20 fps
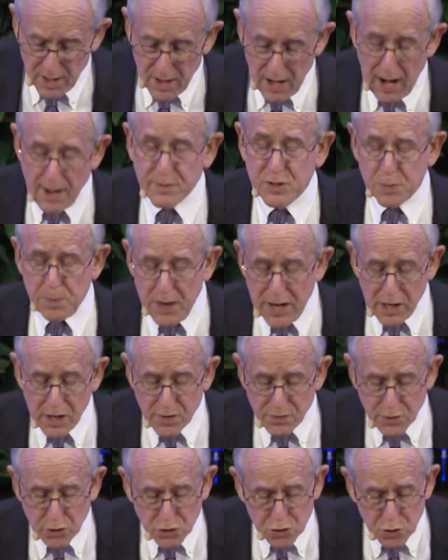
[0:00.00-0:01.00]
I'm
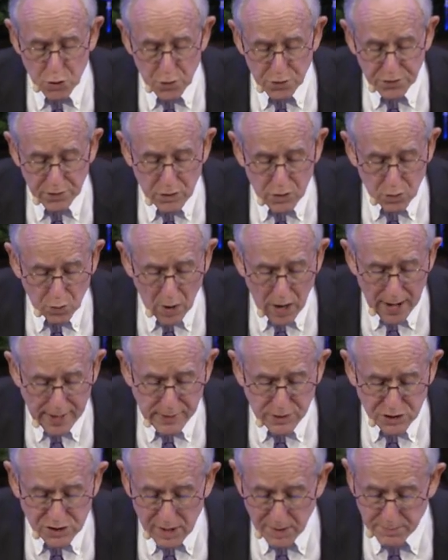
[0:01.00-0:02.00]
speaking the truth in
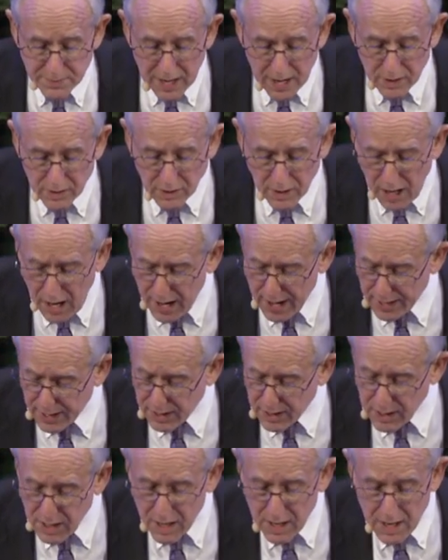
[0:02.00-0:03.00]
Christ, I'm not
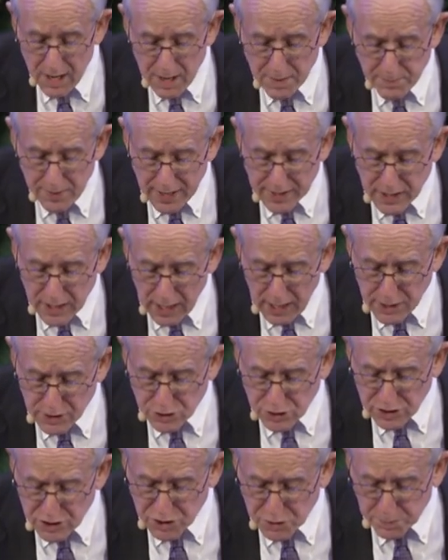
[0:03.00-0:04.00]
lying. My
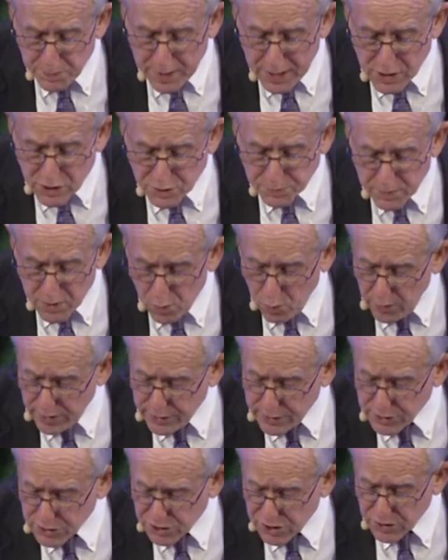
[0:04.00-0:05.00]
conscience bears me
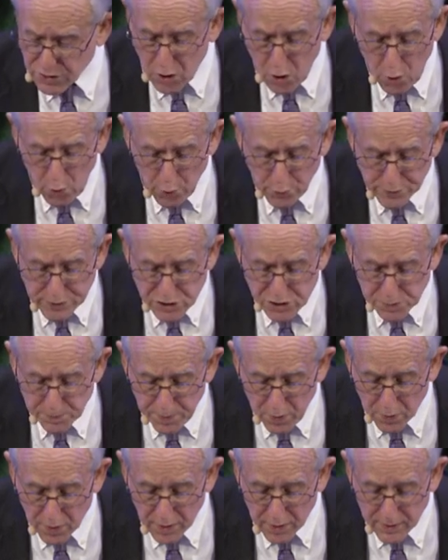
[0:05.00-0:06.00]
witness in the Holy
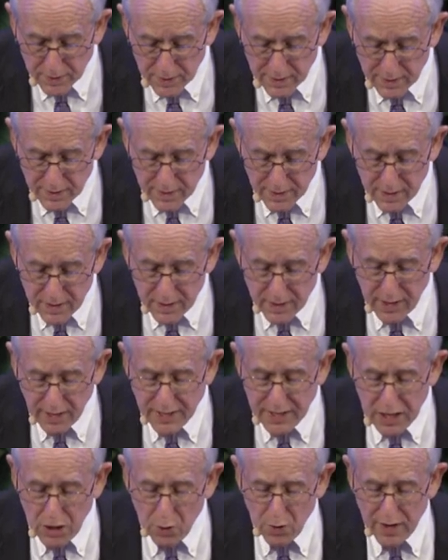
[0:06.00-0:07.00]
Spirit, and
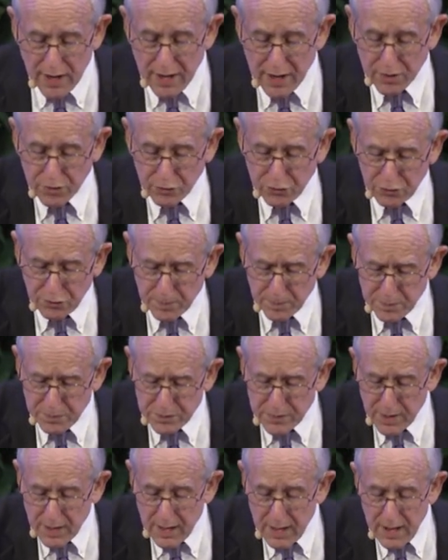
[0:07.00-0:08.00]
here it is,
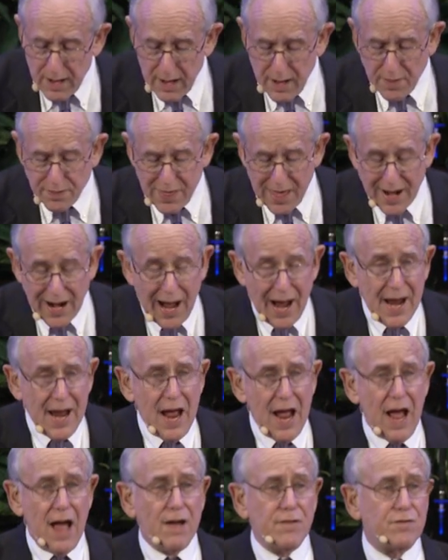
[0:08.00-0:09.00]
that I
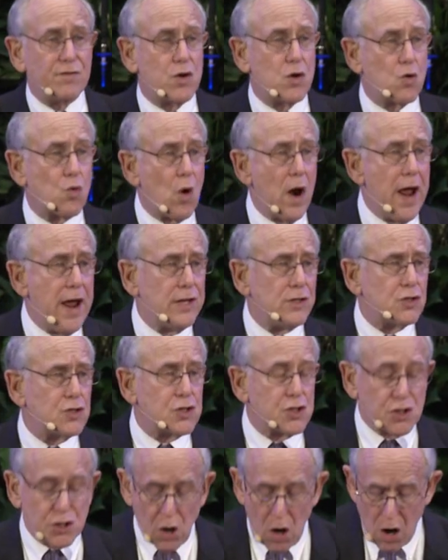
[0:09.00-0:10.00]
have great
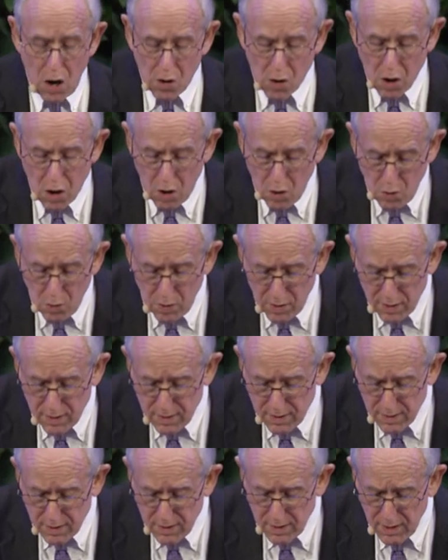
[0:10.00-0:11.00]
sorrow
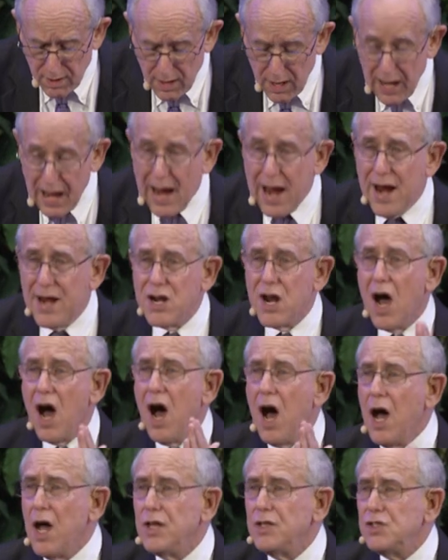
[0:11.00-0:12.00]
and
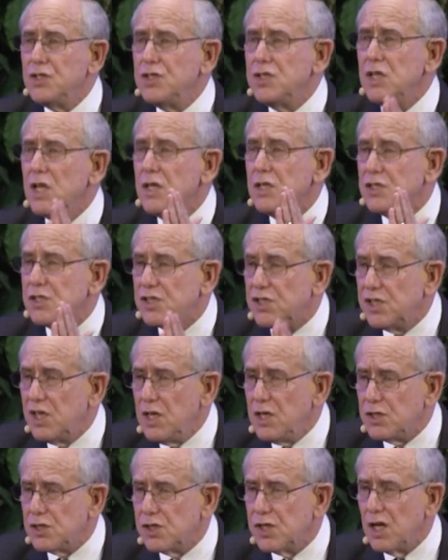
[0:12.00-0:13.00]

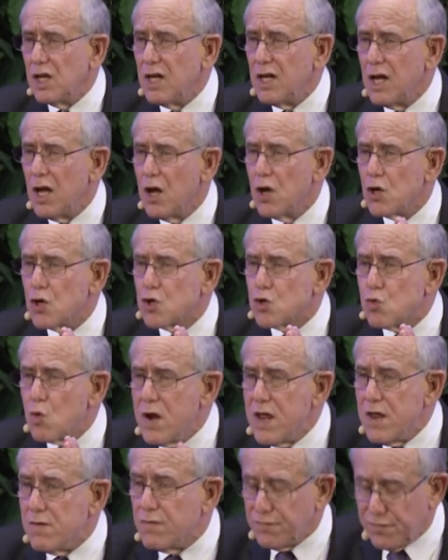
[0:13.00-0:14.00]
unceasing
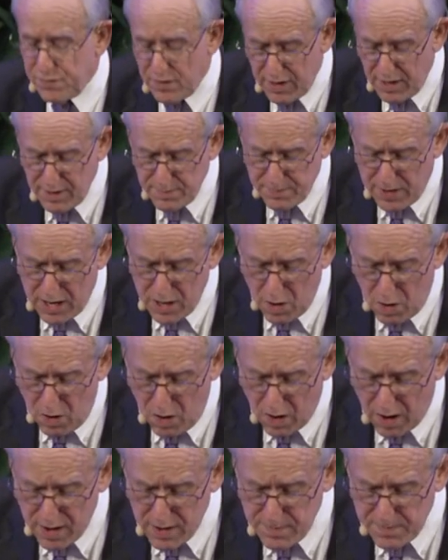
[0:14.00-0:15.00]
grief in my
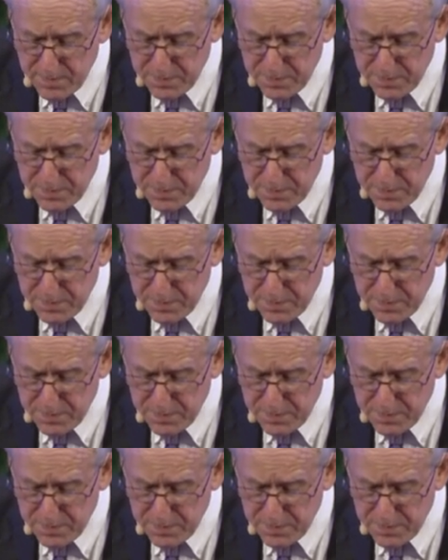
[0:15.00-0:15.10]
heart.